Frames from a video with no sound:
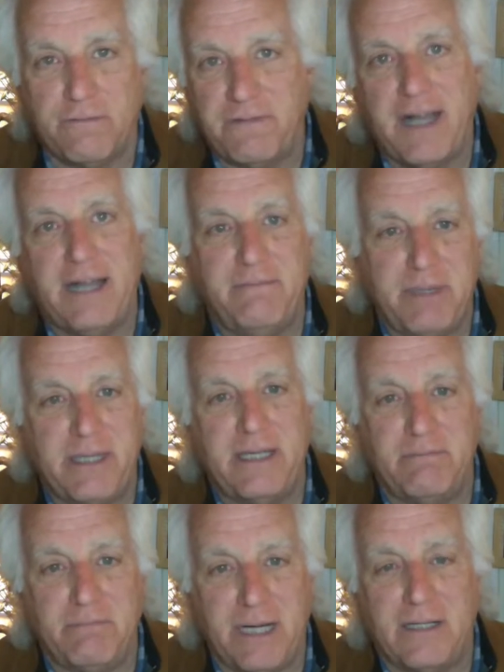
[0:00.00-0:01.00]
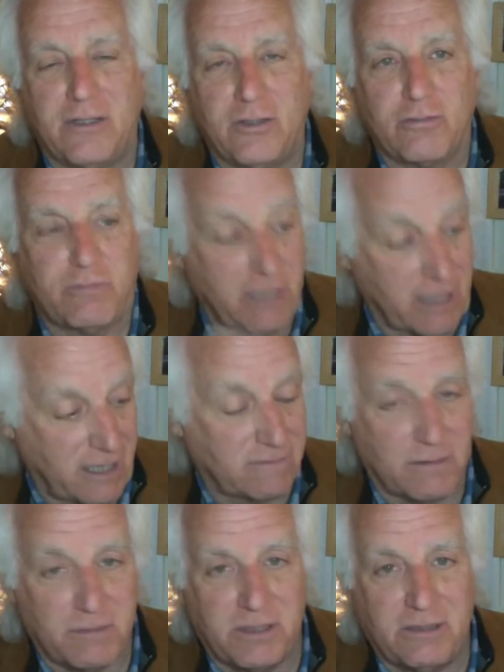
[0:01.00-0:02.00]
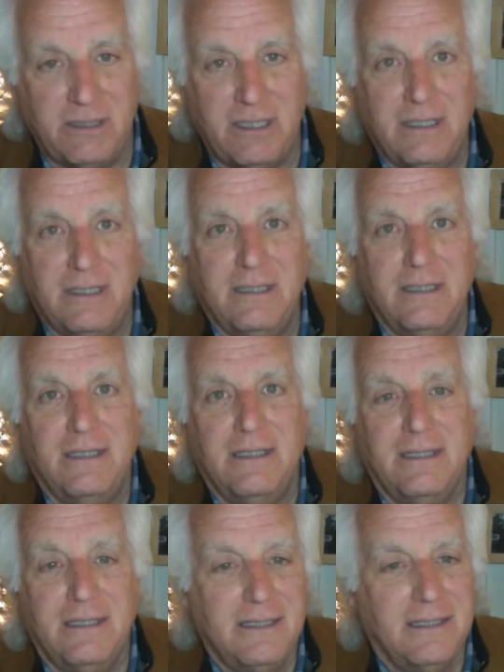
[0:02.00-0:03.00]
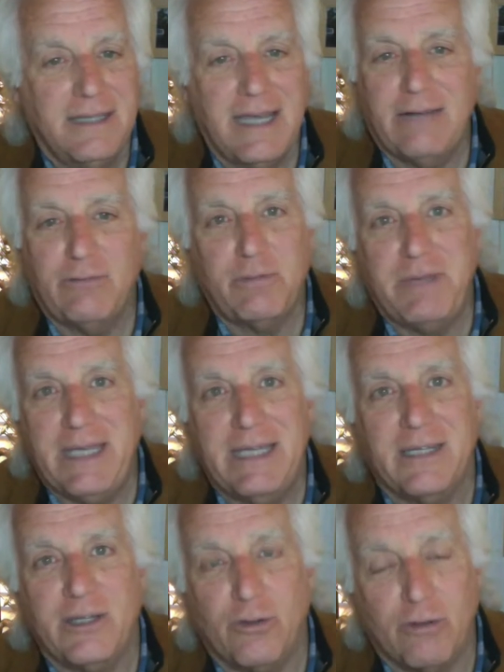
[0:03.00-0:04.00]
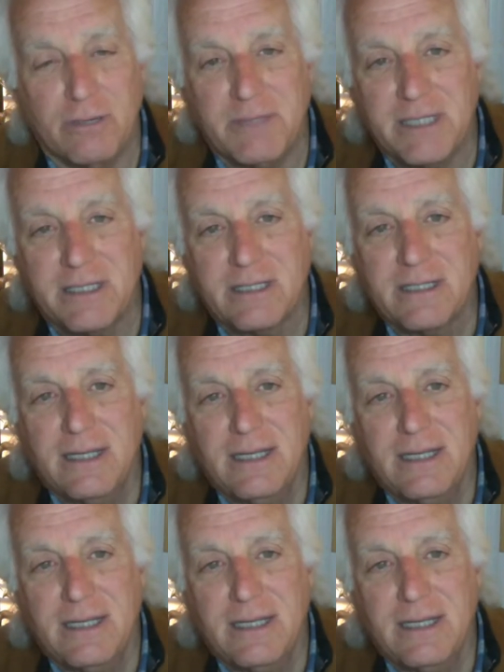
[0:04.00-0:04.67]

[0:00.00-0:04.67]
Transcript: five billion barrels recoverable, that would be enormous.